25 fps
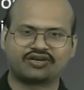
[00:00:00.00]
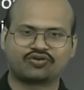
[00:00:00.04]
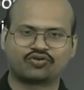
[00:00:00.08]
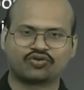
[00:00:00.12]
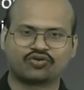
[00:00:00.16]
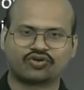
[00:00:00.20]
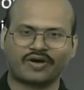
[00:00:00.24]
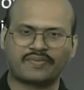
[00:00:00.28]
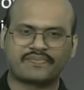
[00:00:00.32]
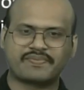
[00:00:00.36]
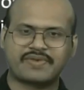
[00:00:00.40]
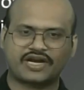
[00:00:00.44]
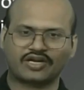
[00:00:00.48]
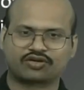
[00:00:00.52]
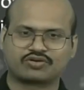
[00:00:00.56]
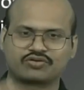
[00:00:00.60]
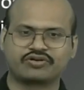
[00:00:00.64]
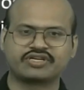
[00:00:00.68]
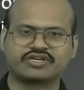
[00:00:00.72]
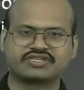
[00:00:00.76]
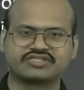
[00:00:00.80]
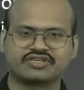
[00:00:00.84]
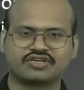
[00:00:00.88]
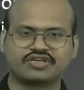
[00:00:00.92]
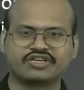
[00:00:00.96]
to come back to
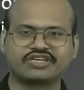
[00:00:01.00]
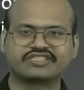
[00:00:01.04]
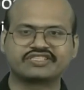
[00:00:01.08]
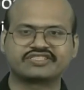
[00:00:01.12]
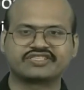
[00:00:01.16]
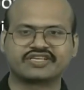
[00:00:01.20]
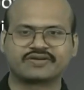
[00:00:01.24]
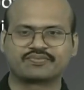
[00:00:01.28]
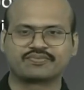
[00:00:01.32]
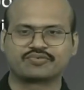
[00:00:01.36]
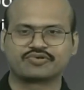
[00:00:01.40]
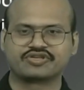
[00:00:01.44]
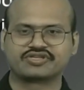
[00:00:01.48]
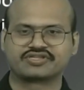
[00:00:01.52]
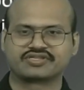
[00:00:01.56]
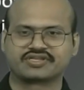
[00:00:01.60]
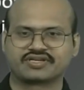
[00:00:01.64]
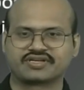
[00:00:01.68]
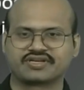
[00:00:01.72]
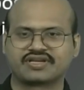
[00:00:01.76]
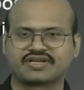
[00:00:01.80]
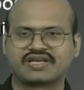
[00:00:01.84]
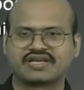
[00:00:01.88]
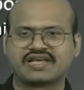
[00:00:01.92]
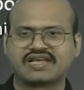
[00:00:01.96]
its initial
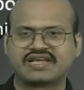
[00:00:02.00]
position.